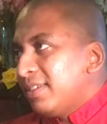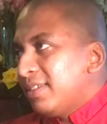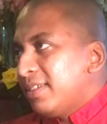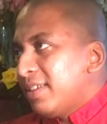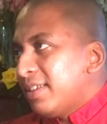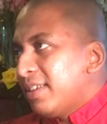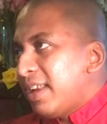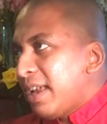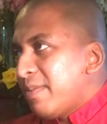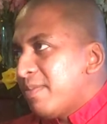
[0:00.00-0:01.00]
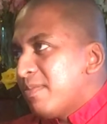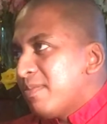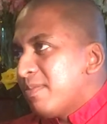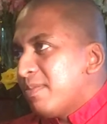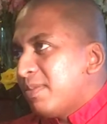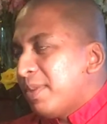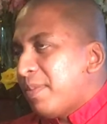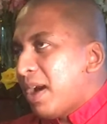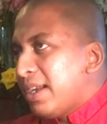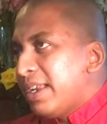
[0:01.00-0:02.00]
the name, the
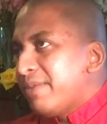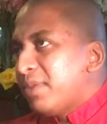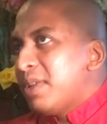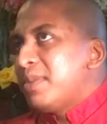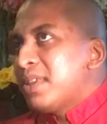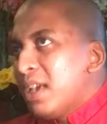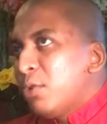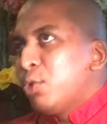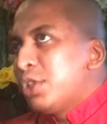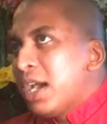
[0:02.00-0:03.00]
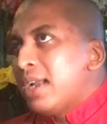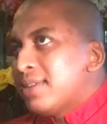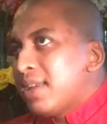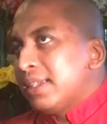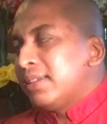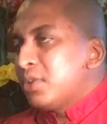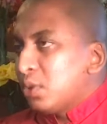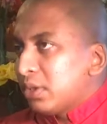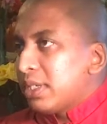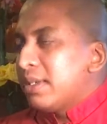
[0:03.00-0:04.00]
Pali name for them is Ujjhānasanni. The
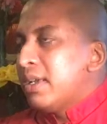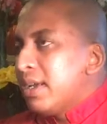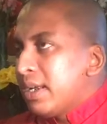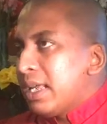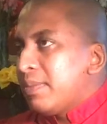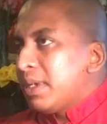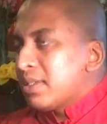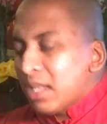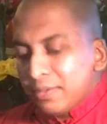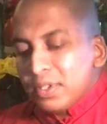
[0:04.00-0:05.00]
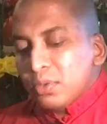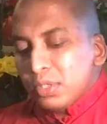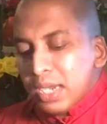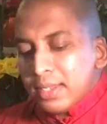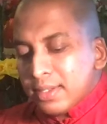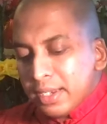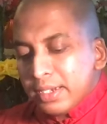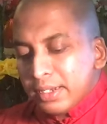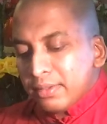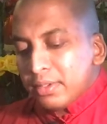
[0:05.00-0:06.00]
sutta name itself is
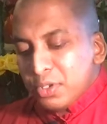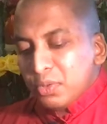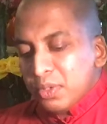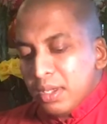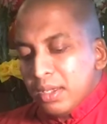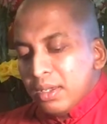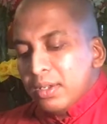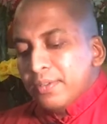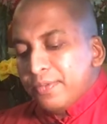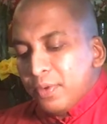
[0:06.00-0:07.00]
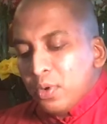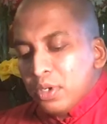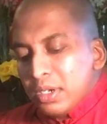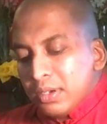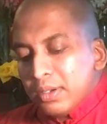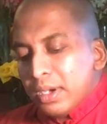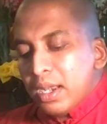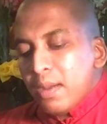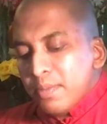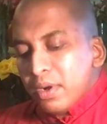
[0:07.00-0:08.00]
Ujjhānasanni too. A
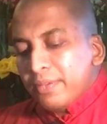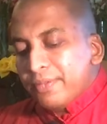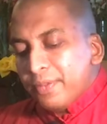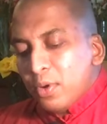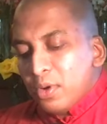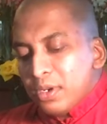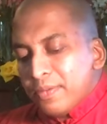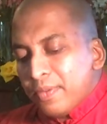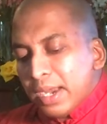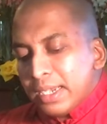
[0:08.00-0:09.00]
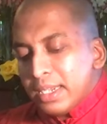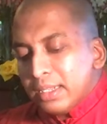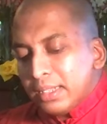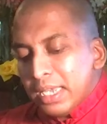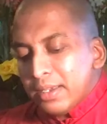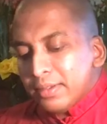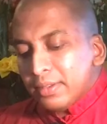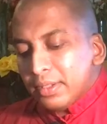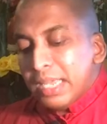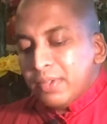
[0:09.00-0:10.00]
number of fault-finding
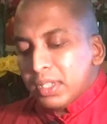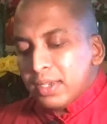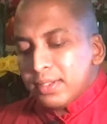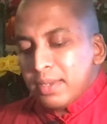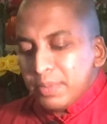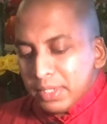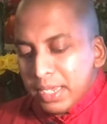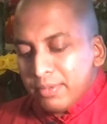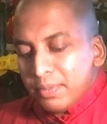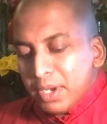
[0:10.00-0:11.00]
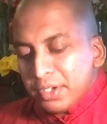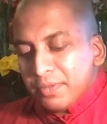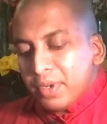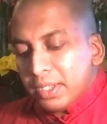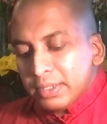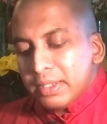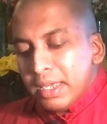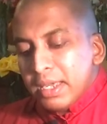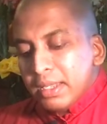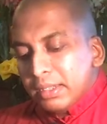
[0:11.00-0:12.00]
devatas, that means there were a bunch of
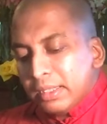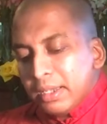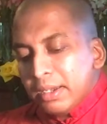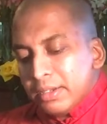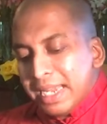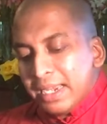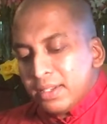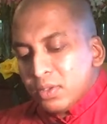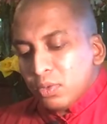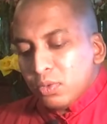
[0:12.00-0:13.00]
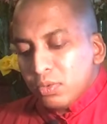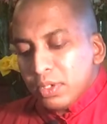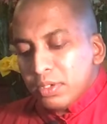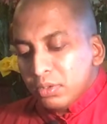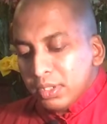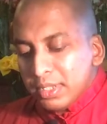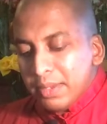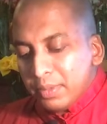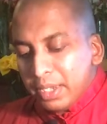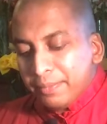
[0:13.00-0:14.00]
other deities who do the
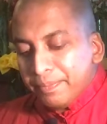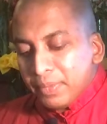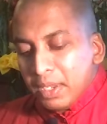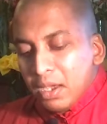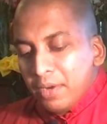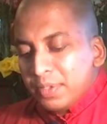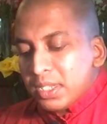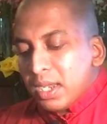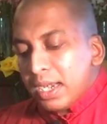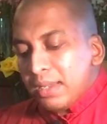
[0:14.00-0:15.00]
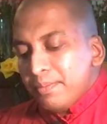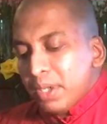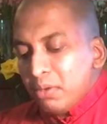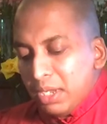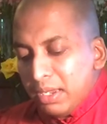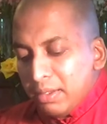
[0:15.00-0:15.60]
same thing, of stunning beauty,